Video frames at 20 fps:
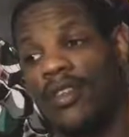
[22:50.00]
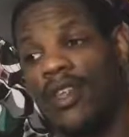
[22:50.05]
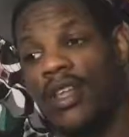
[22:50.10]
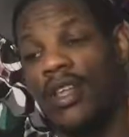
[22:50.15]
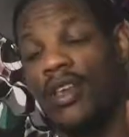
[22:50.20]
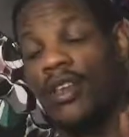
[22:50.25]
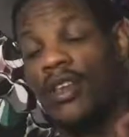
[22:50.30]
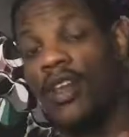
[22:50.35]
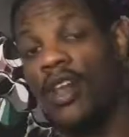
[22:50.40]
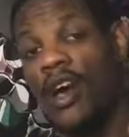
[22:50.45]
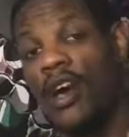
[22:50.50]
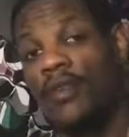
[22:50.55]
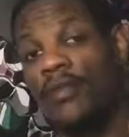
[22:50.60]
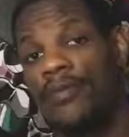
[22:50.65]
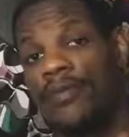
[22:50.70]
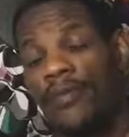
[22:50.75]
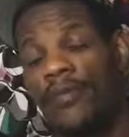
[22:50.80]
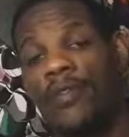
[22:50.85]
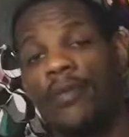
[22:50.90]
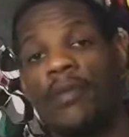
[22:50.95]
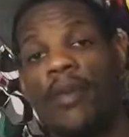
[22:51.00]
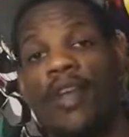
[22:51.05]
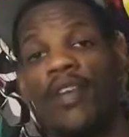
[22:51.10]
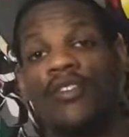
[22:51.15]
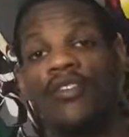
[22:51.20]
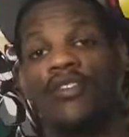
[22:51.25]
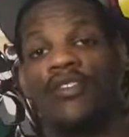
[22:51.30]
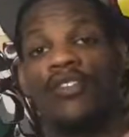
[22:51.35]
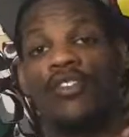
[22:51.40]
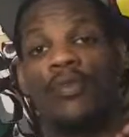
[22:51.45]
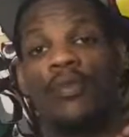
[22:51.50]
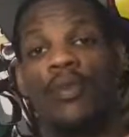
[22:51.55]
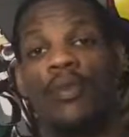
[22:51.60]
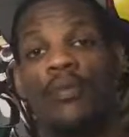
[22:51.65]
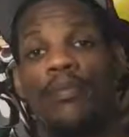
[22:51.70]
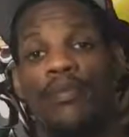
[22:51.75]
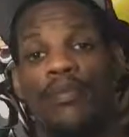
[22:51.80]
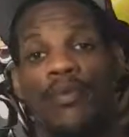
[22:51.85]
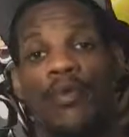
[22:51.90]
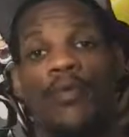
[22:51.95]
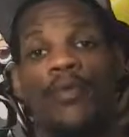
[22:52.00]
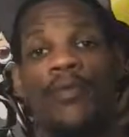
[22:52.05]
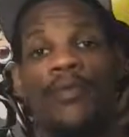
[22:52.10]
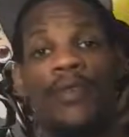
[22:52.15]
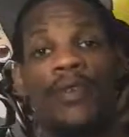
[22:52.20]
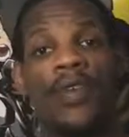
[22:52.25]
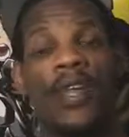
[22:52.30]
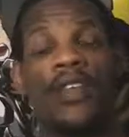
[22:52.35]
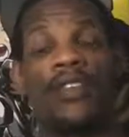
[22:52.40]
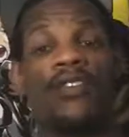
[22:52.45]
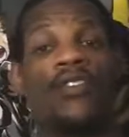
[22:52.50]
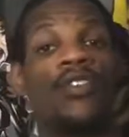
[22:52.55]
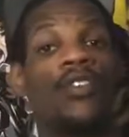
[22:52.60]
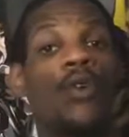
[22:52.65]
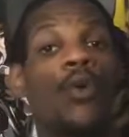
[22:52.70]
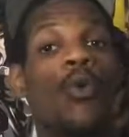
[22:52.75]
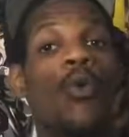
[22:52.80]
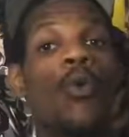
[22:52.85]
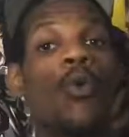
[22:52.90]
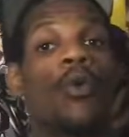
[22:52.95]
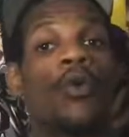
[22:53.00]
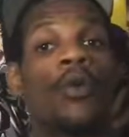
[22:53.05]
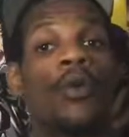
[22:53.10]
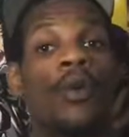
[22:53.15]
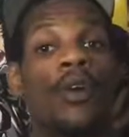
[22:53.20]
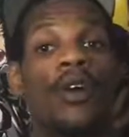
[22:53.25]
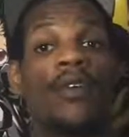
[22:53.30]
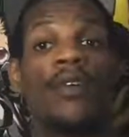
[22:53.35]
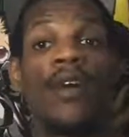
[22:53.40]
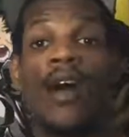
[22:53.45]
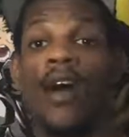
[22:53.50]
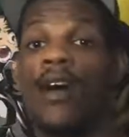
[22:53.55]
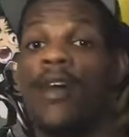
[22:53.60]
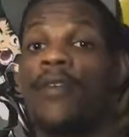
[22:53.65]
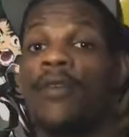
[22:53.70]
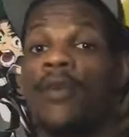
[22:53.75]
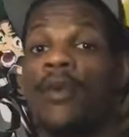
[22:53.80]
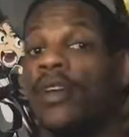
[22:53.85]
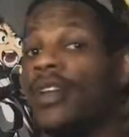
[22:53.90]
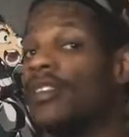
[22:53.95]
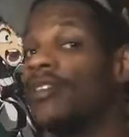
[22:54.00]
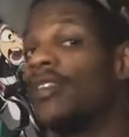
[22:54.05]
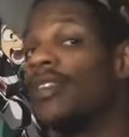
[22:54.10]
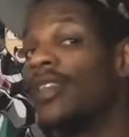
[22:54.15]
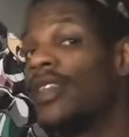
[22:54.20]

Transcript: enough information to be proven as the order of how everyone gets